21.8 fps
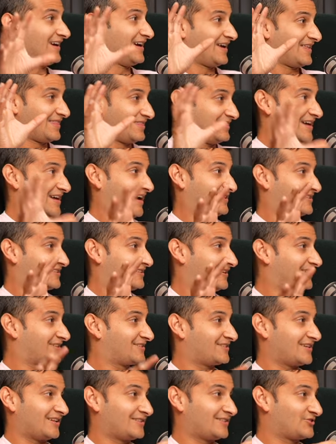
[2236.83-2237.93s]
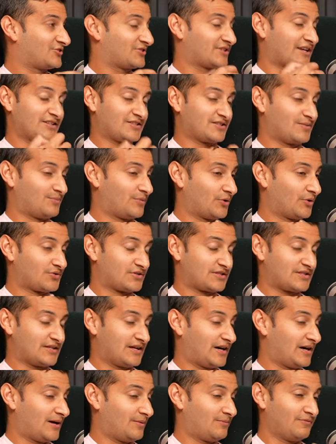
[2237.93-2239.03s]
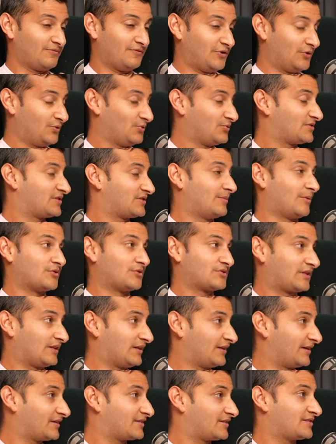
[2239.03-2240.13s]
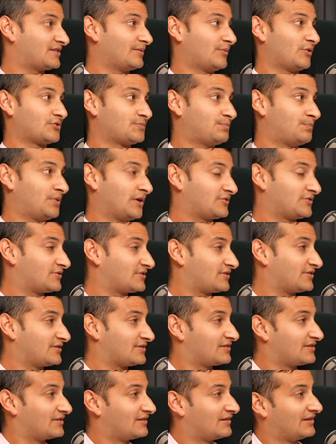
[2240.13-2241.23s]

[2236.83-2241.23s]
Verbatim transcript: Yeah. That's it, because that just gets the most um, views, the most clicks, the most purchases.